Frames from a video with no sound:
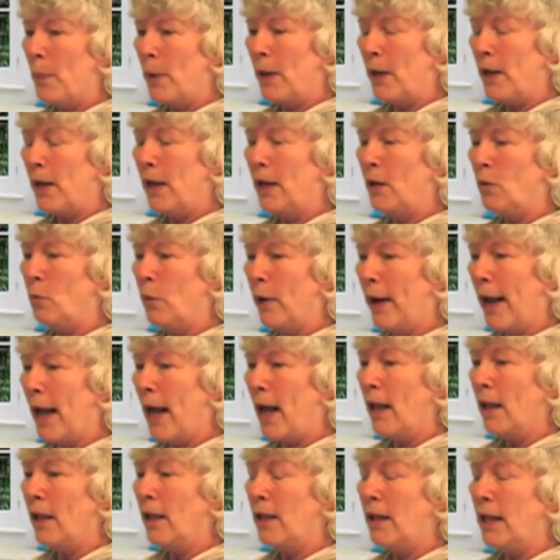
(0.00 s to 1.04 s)
in
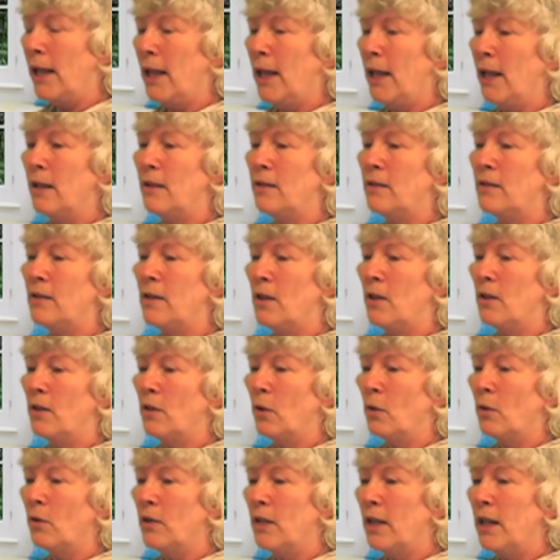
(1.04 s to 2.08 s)
reality, it's the
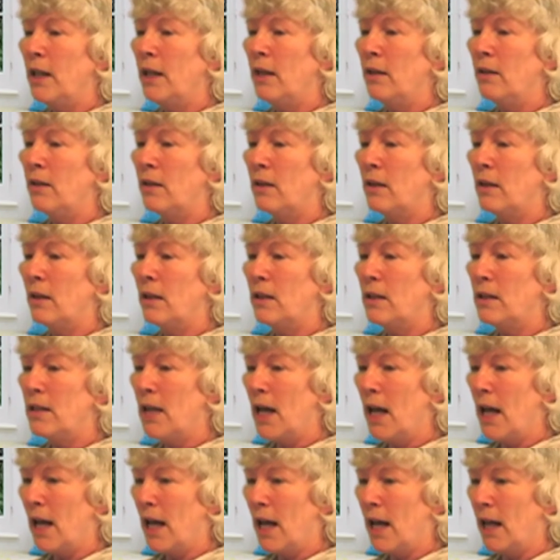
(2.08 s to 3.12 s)
13th
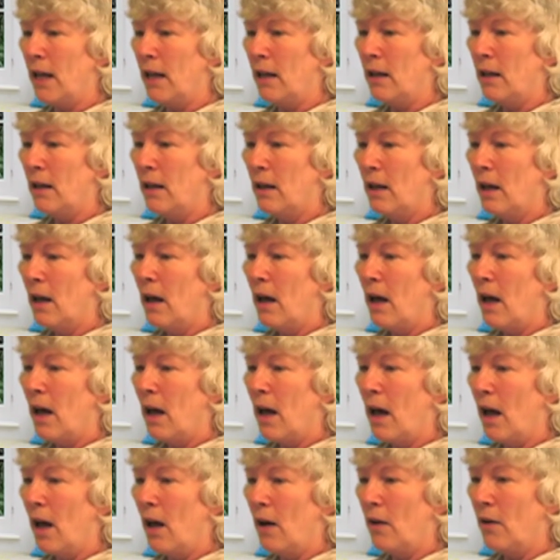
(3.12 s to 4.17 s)
day
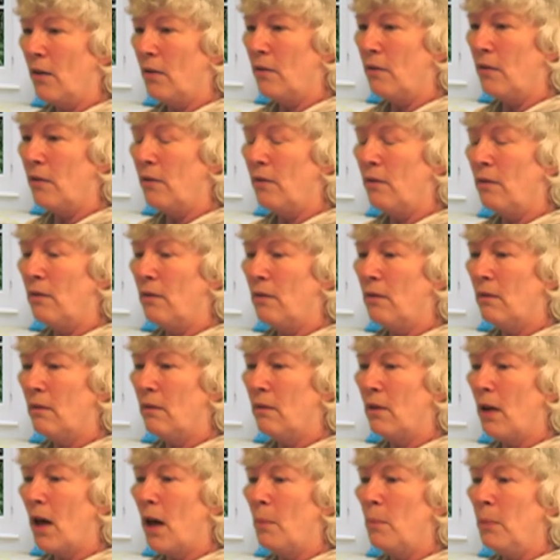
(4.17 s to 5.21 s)
of
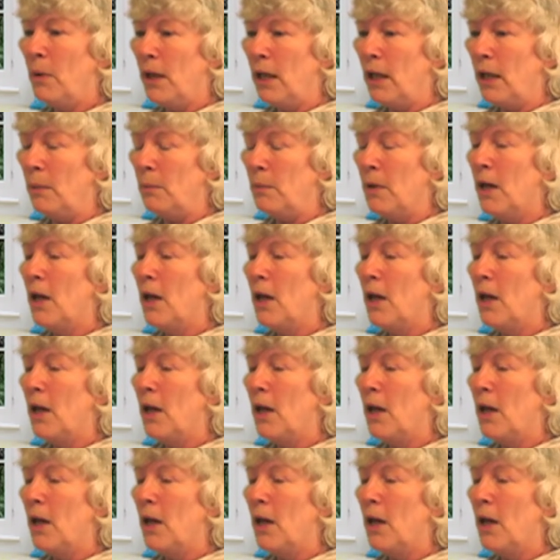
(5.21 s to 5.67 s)
Abib.